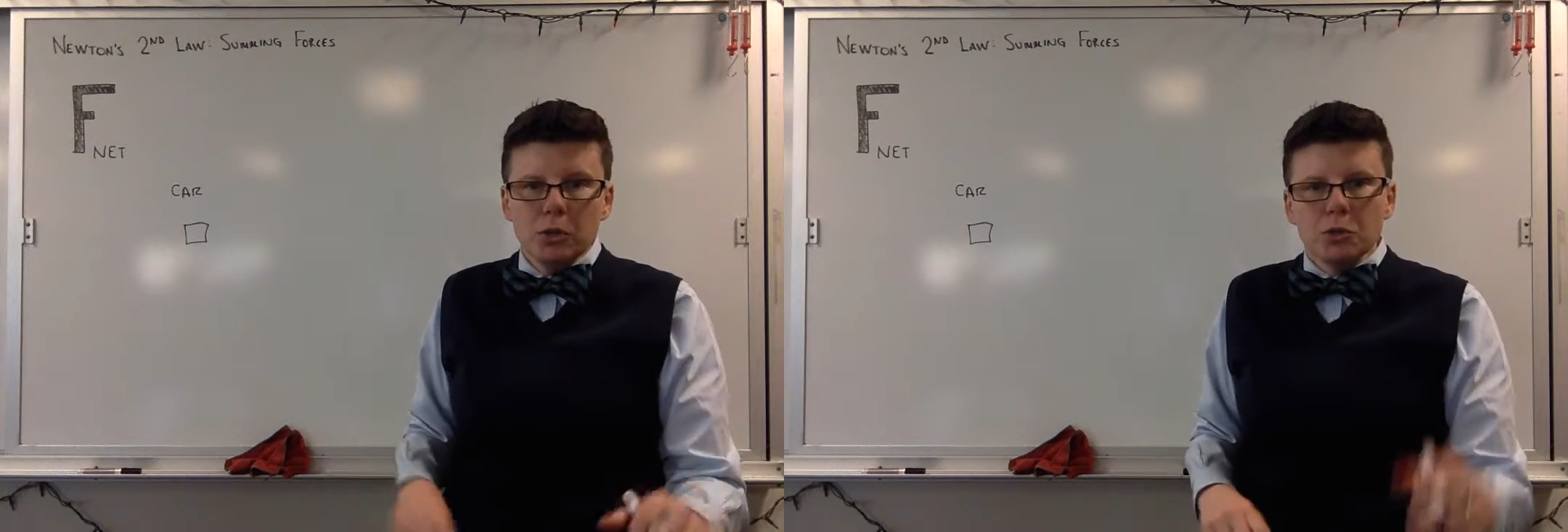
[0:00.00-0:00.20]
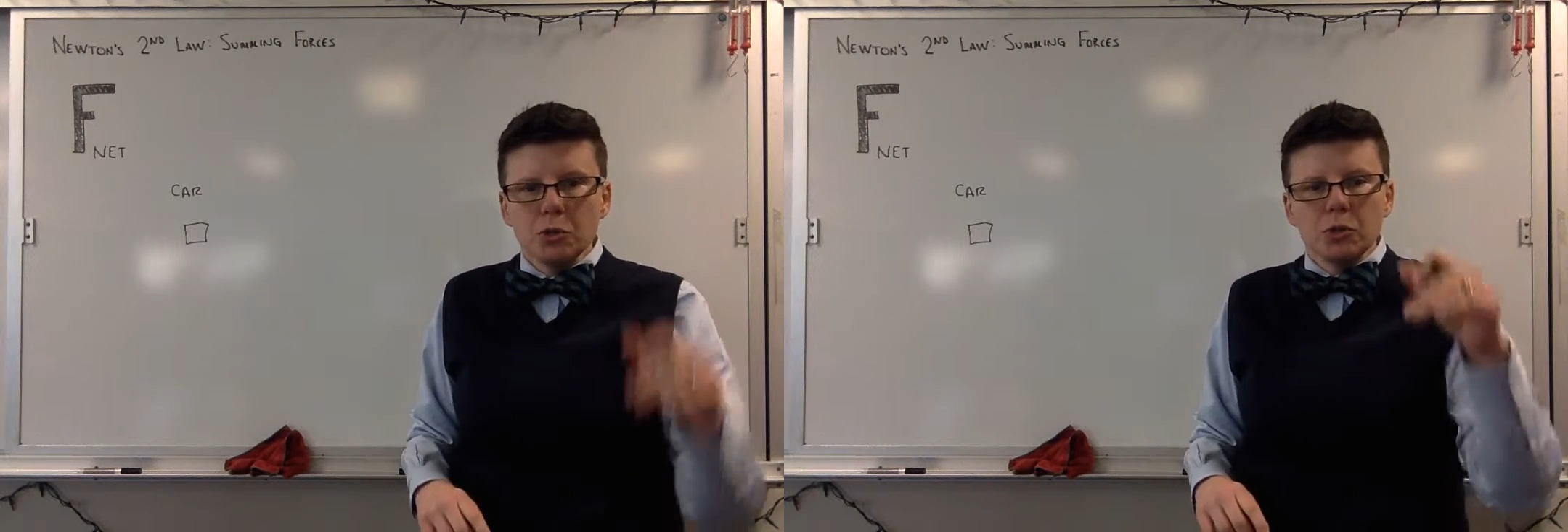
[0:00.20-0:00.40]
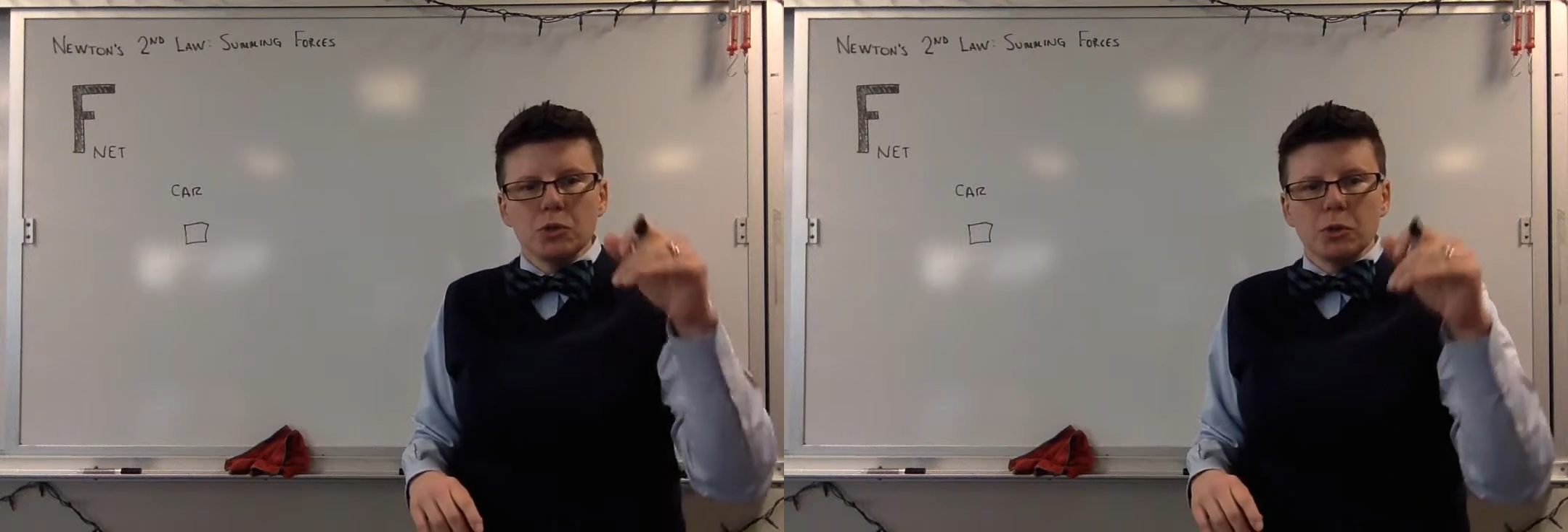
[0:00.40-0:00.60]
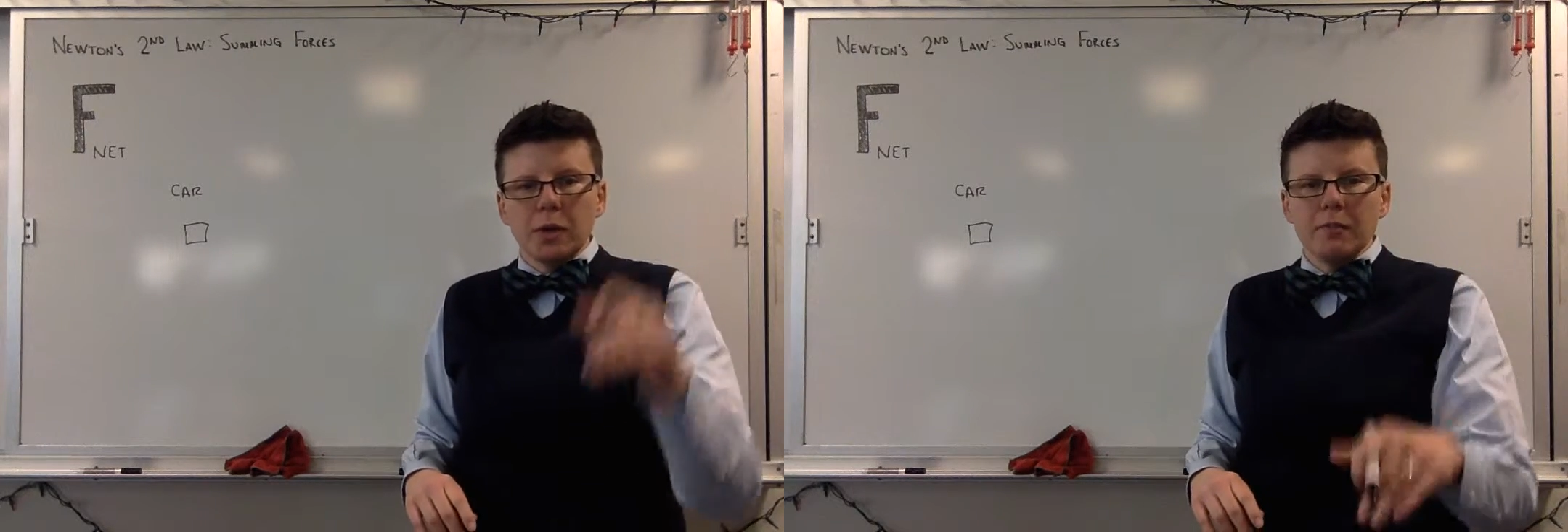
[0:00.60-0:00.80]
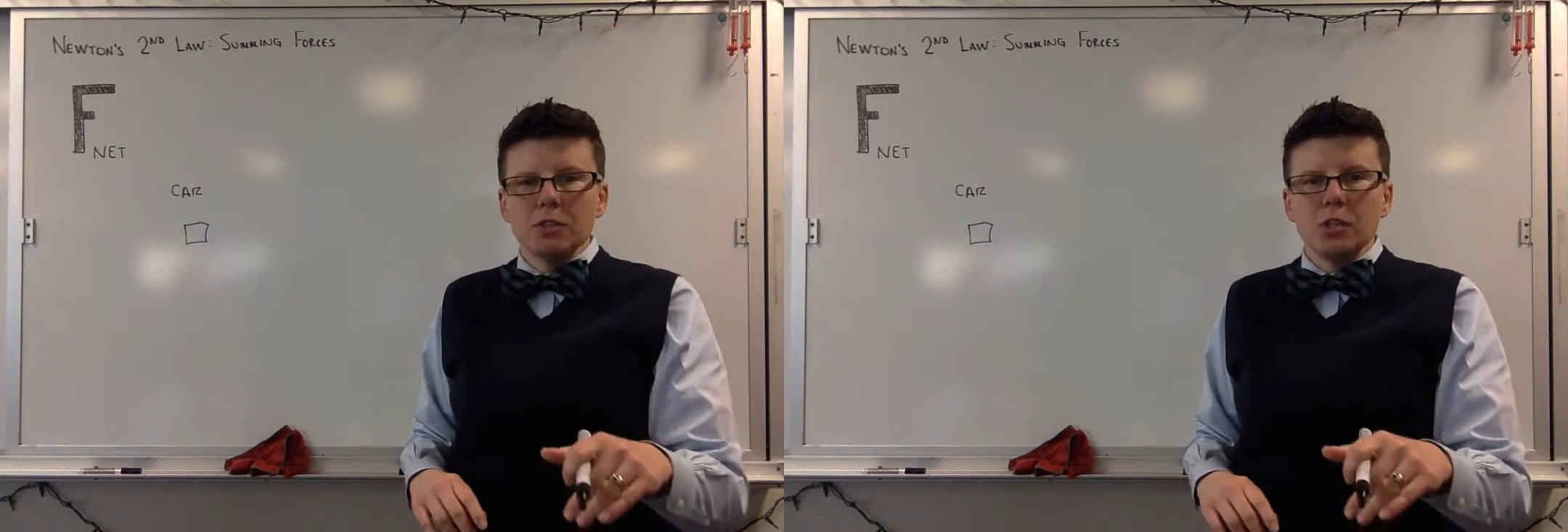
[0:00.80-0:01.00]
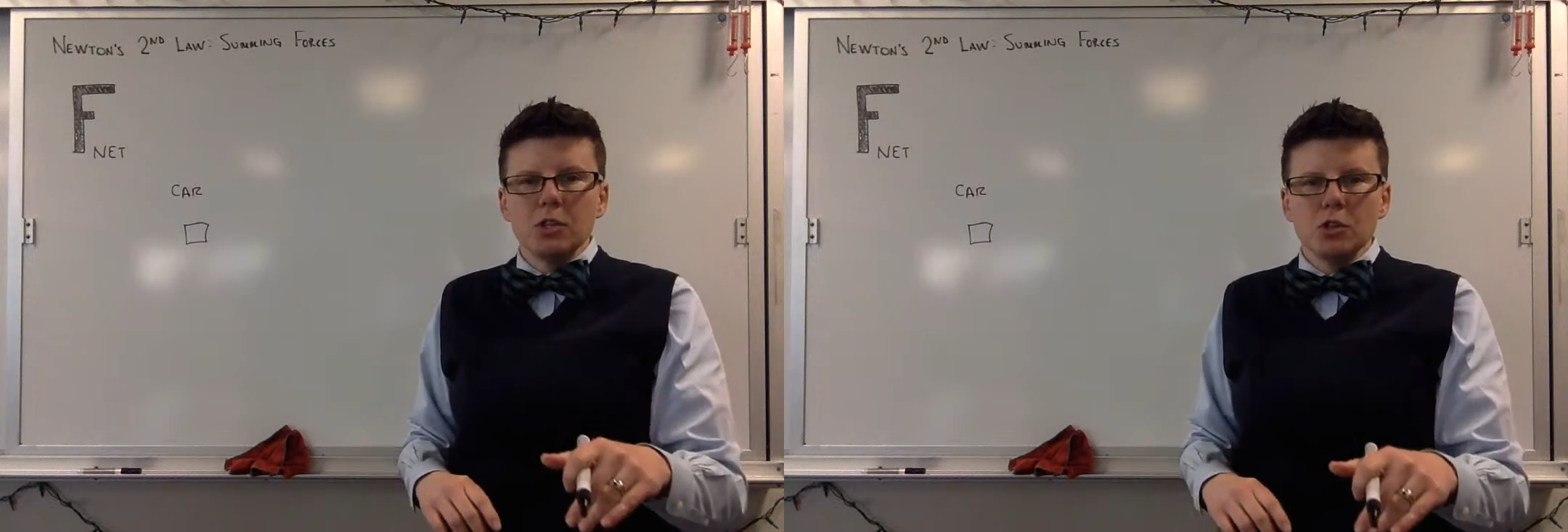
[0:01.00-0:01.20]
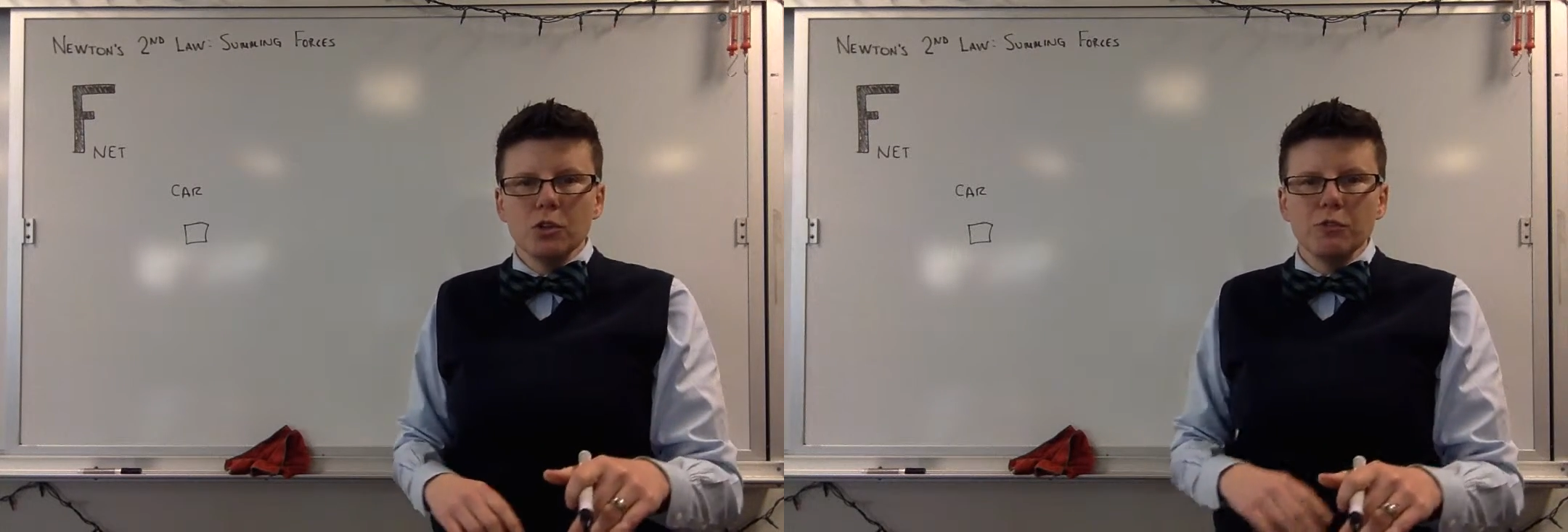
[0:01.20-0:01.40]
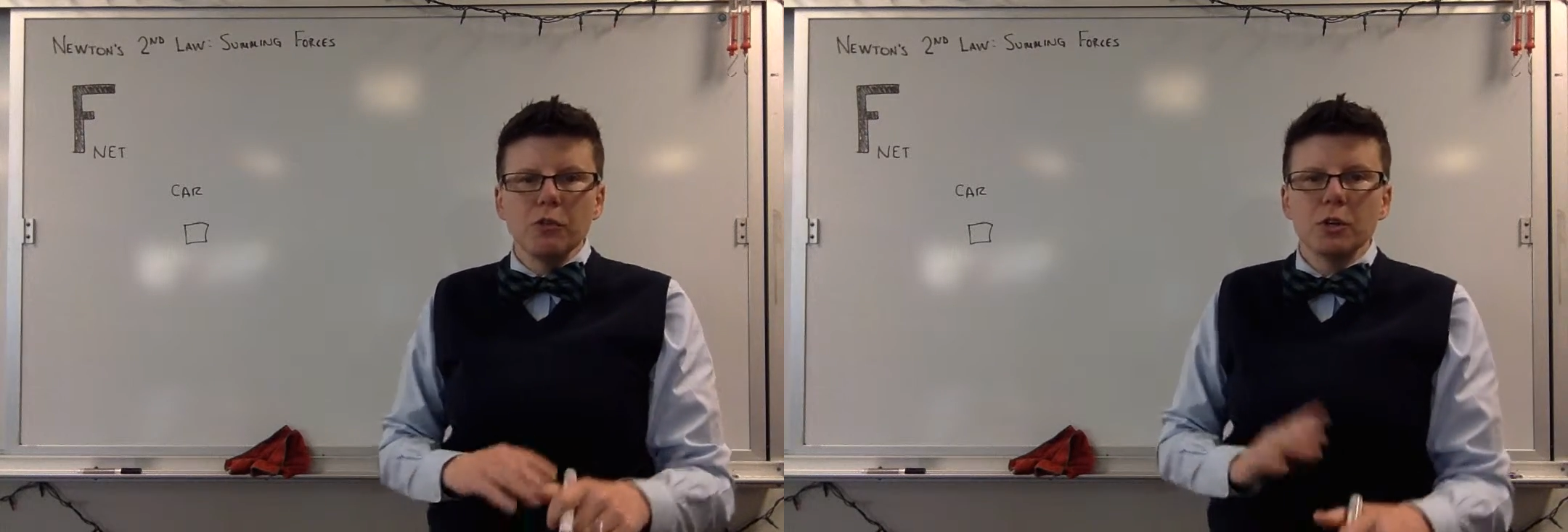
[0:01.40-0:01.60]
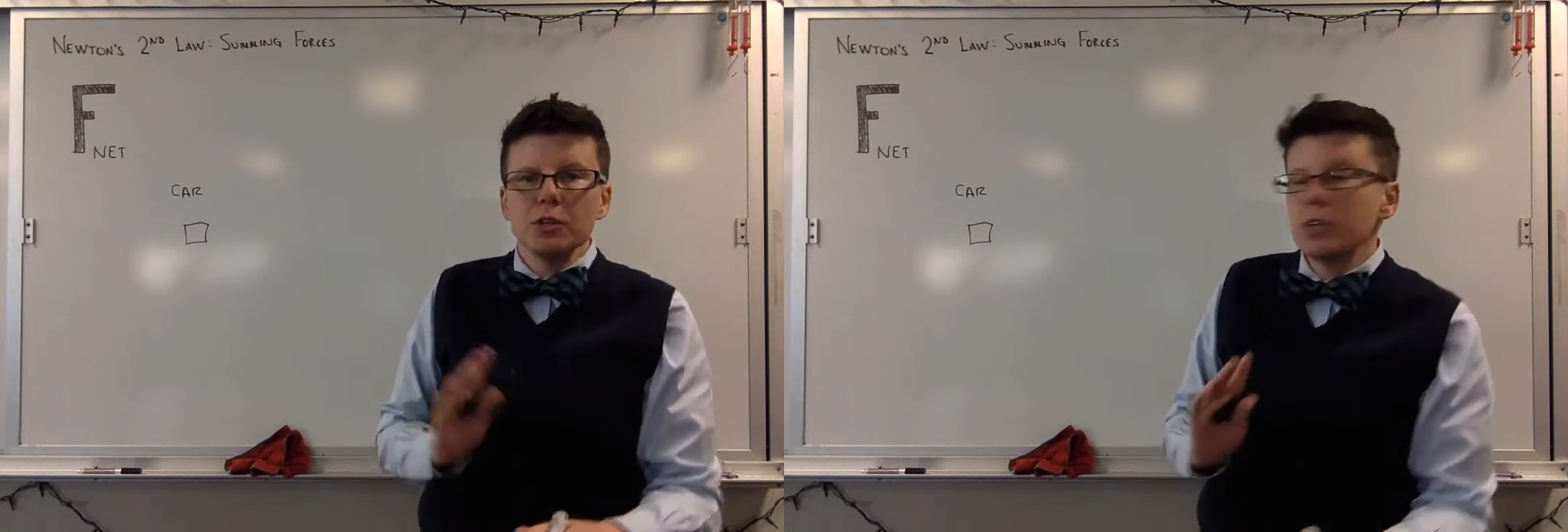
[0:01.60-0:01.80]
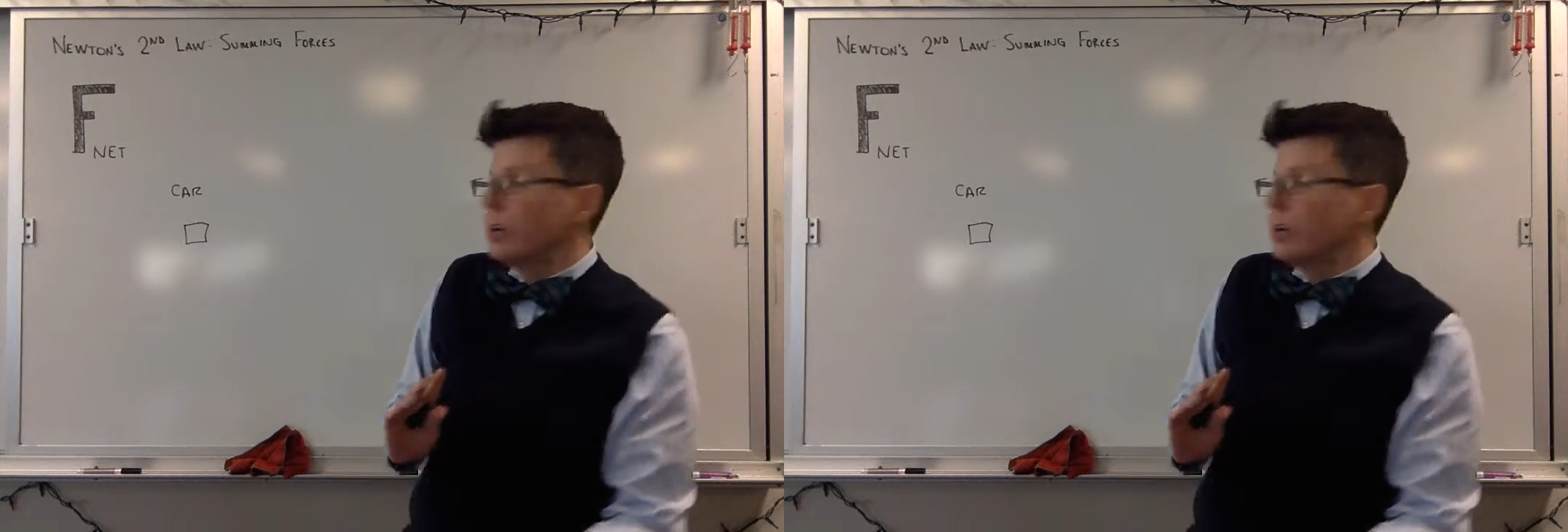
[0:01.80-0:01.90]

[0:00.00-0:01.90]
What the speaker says: so there's a gravitational force